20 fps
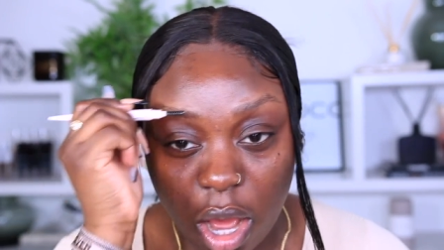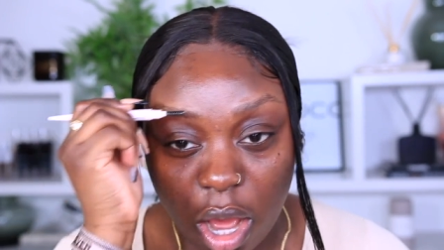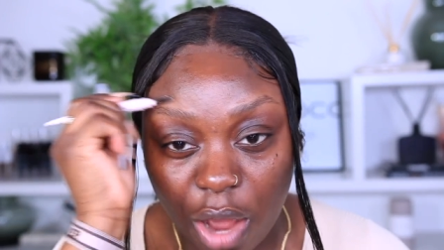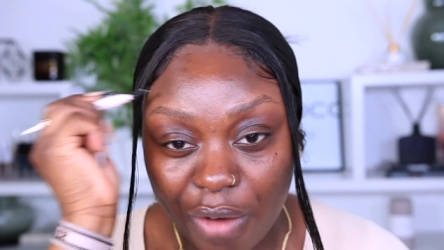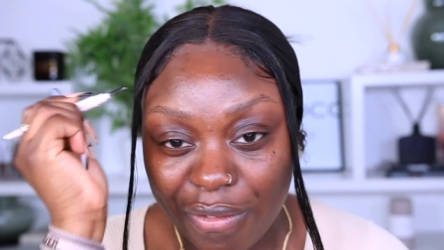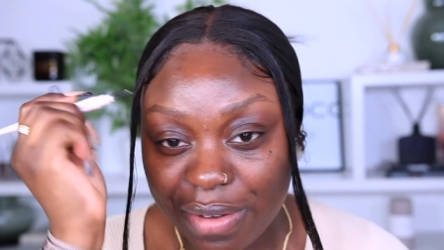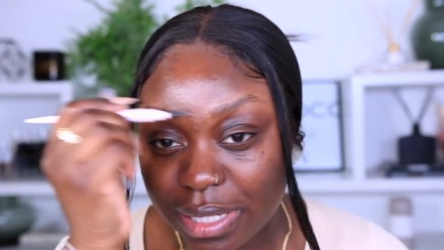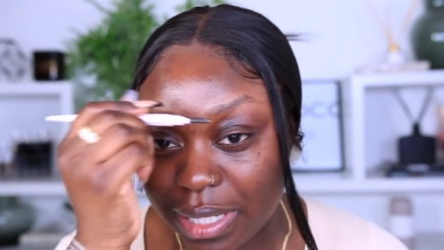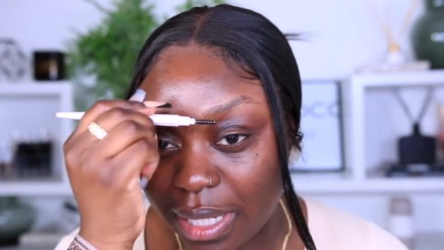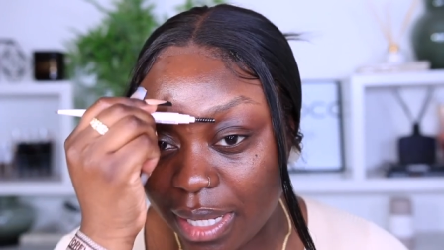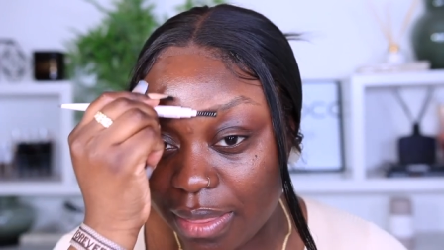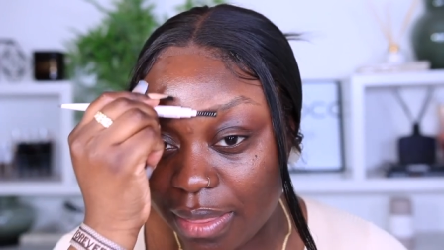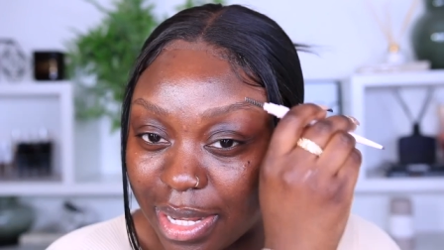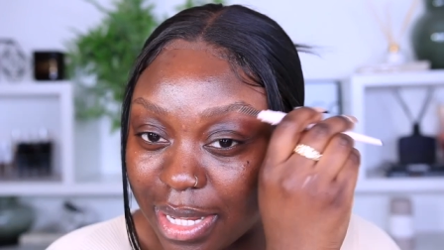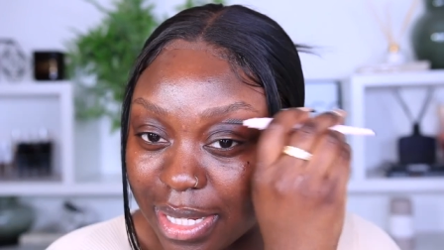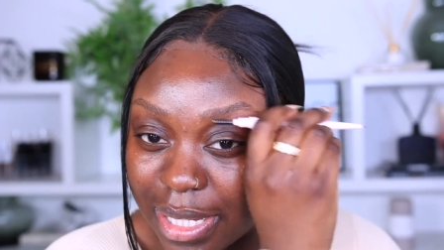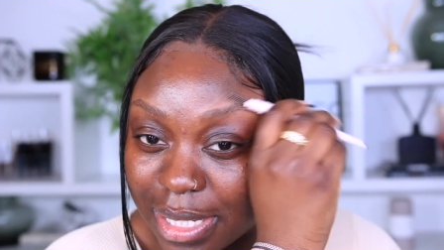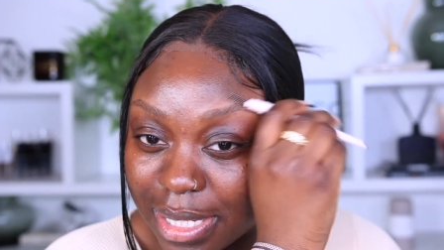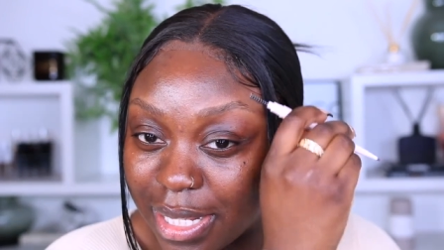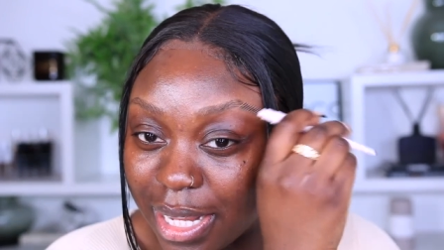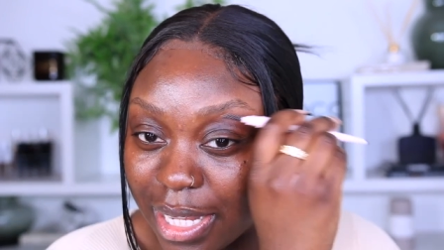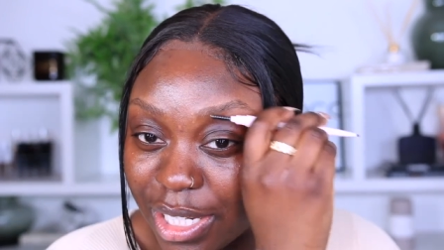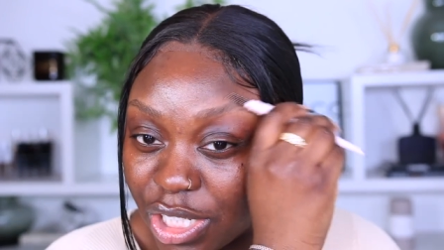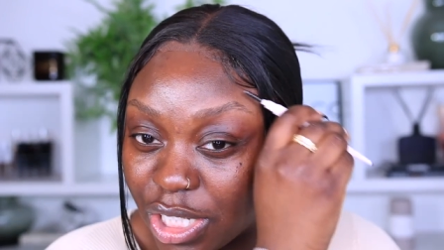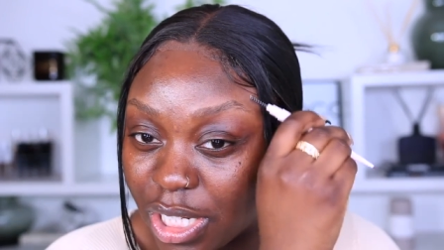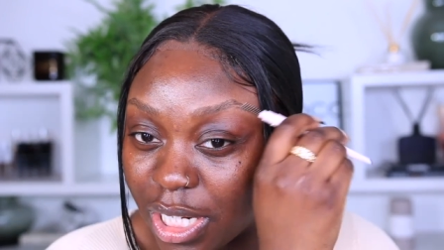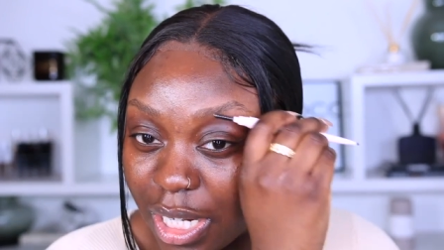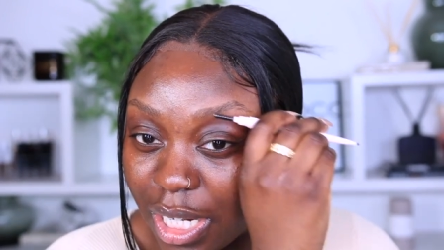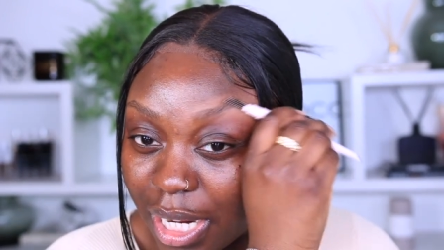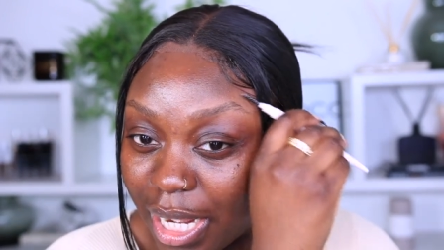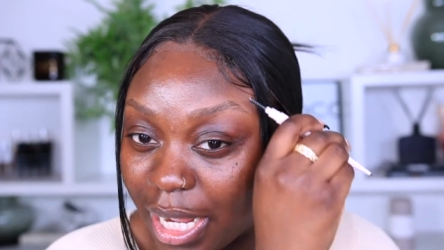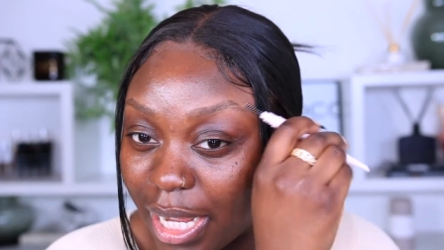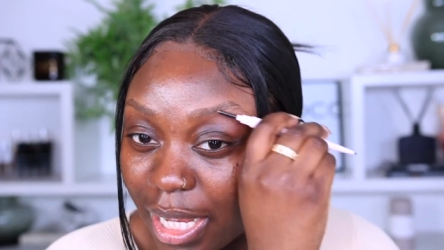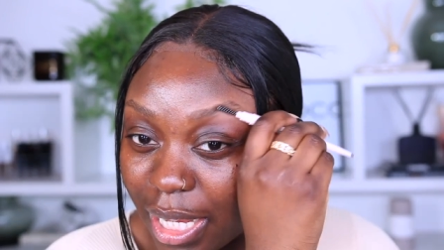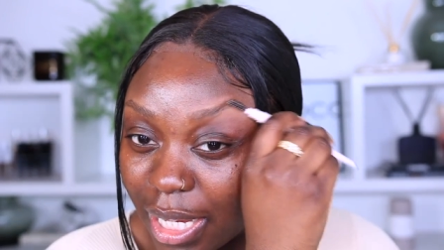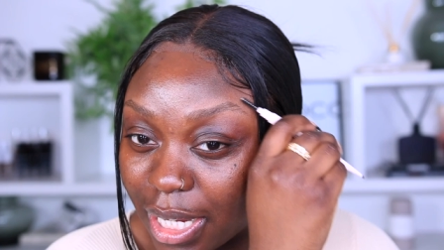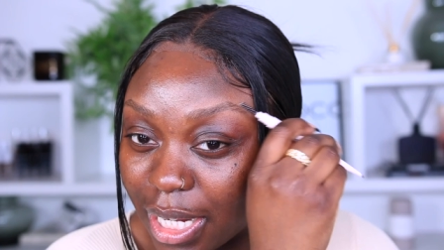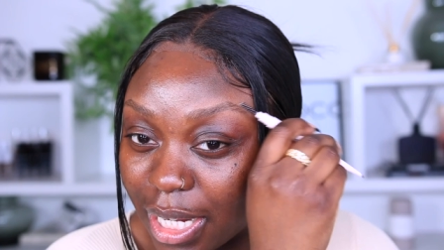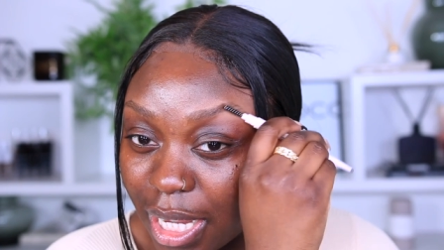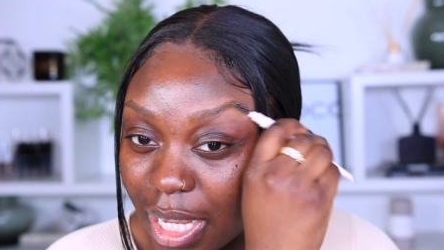Obviously this is literally
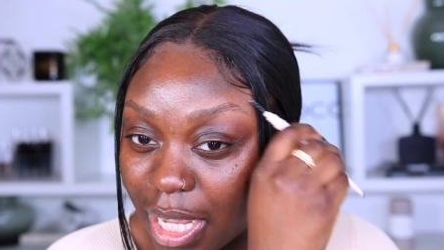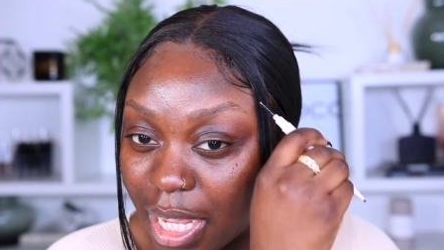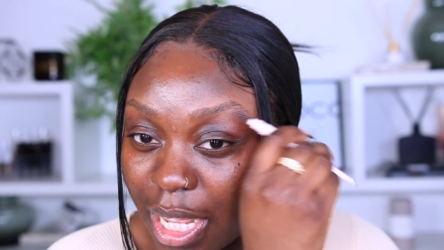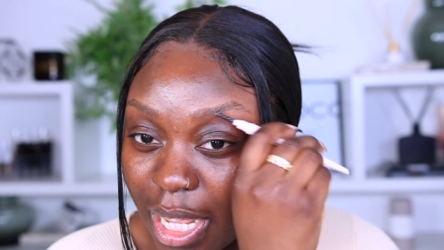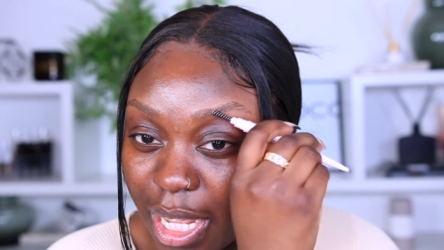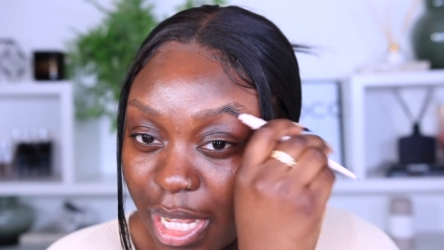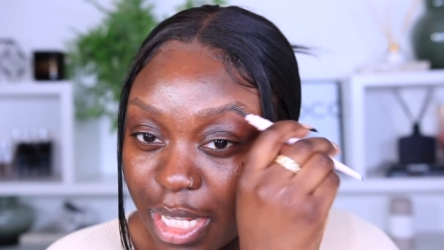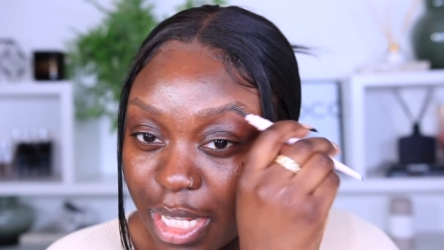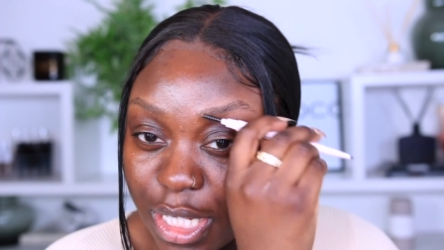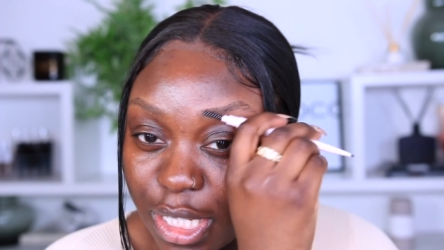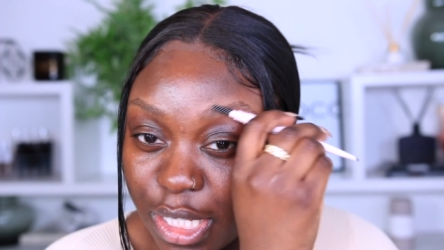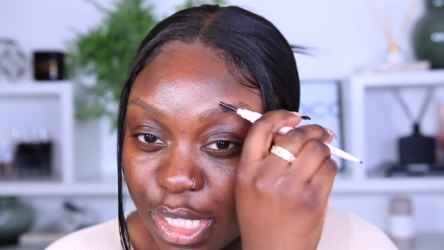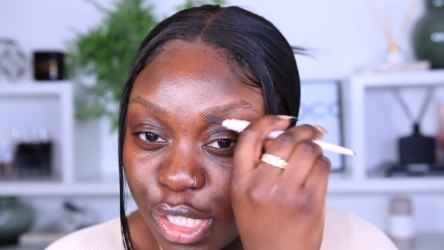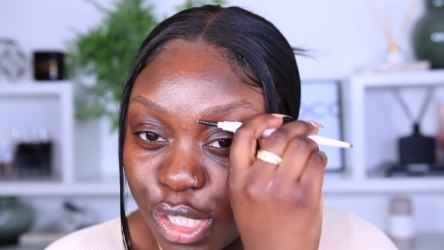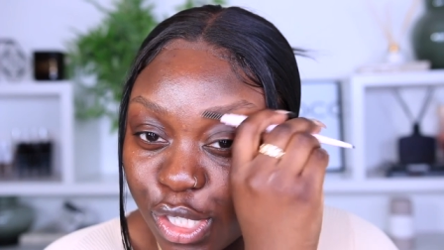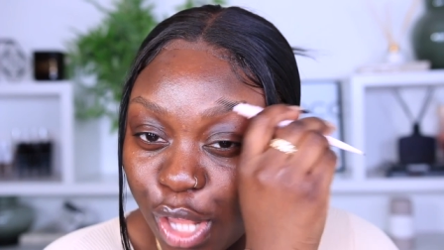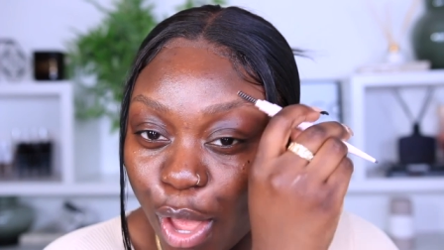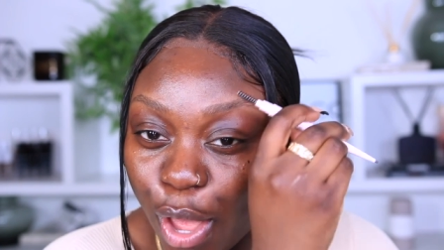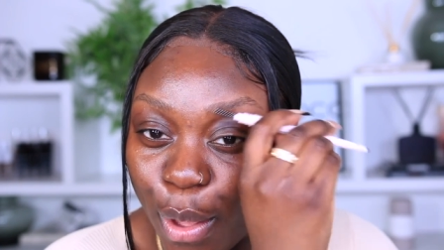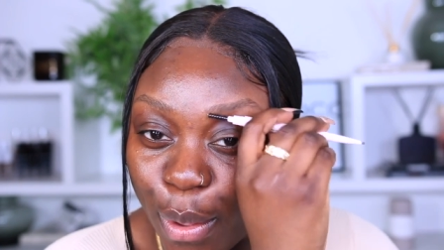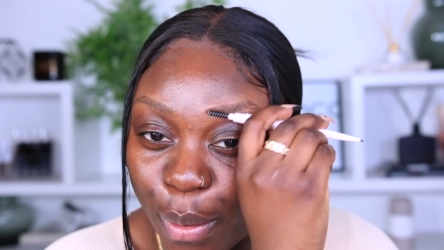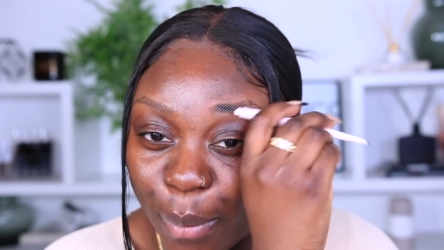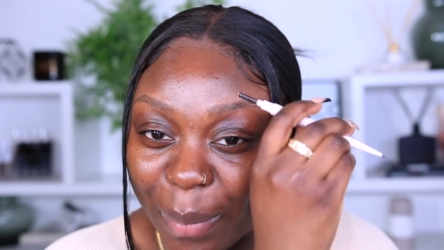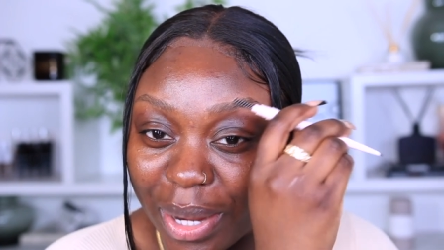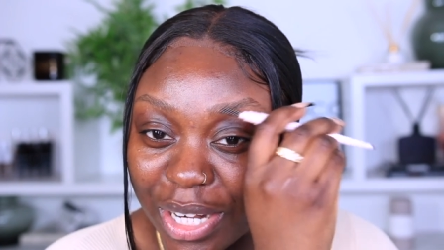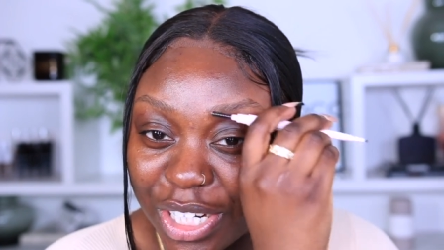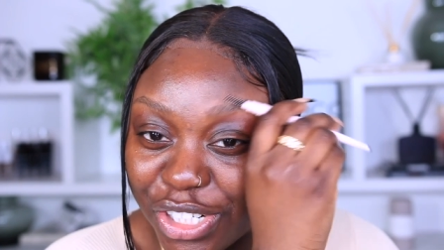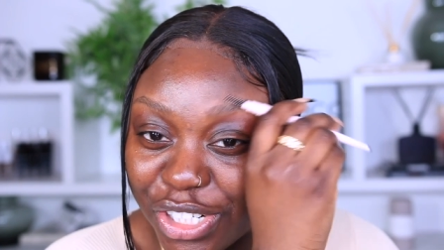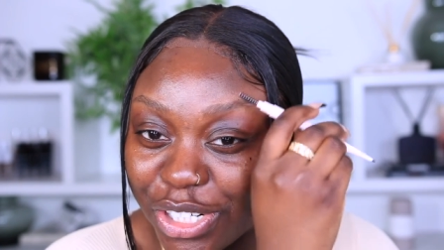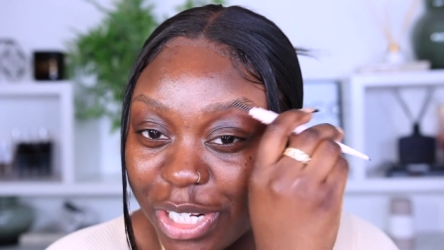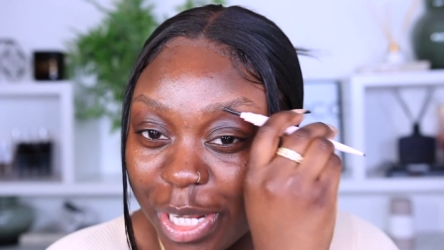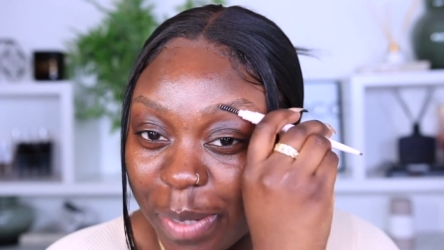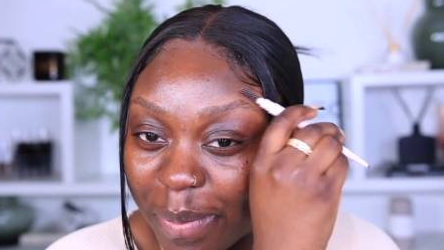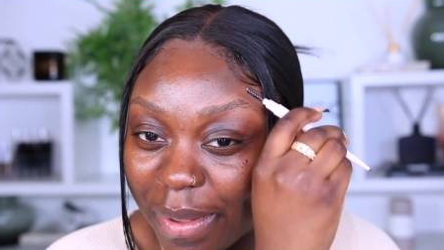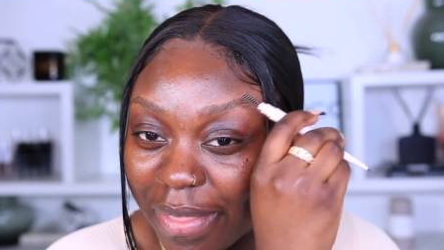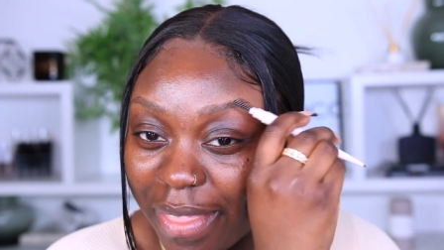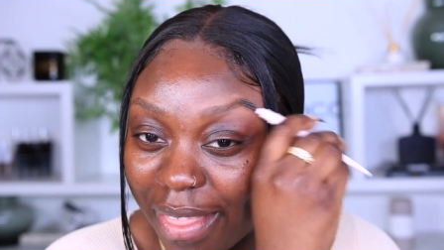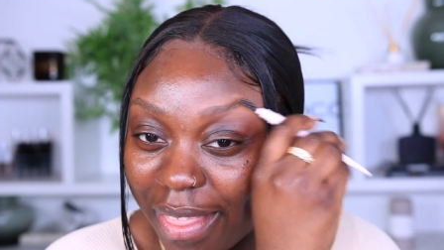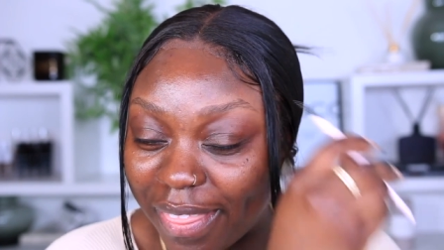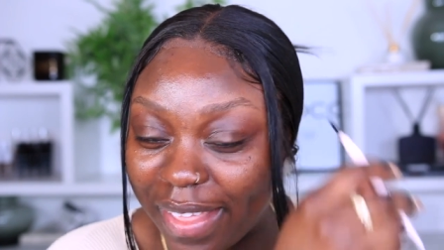like so much
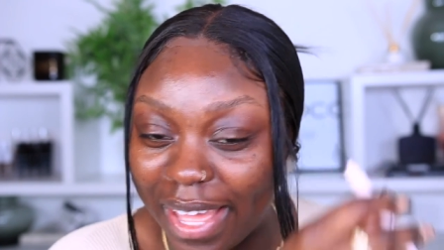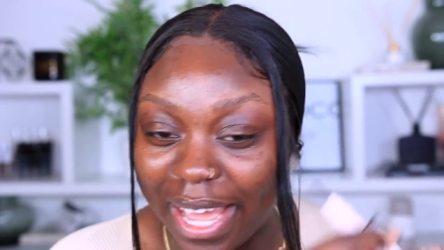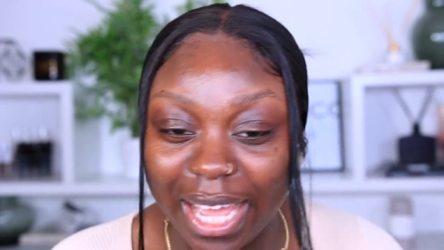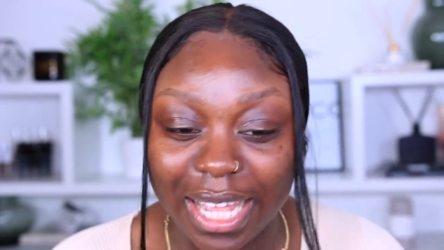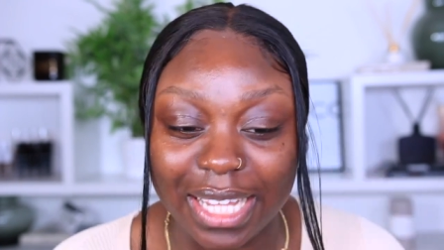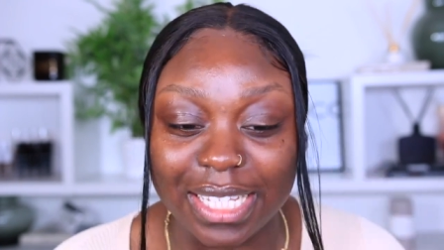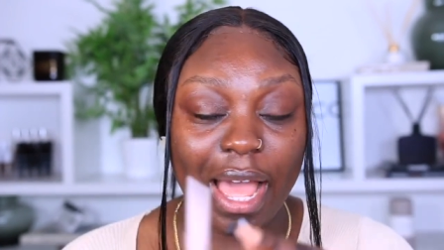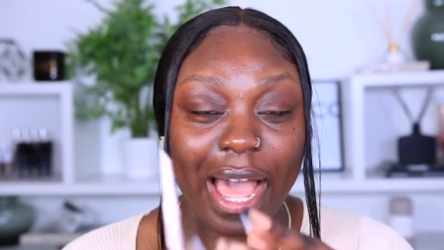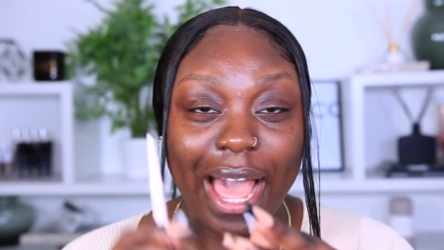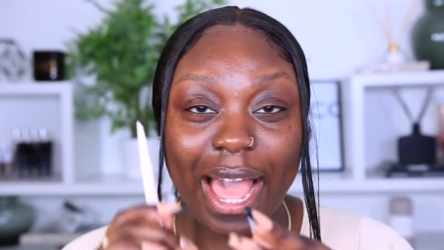cheaper than that.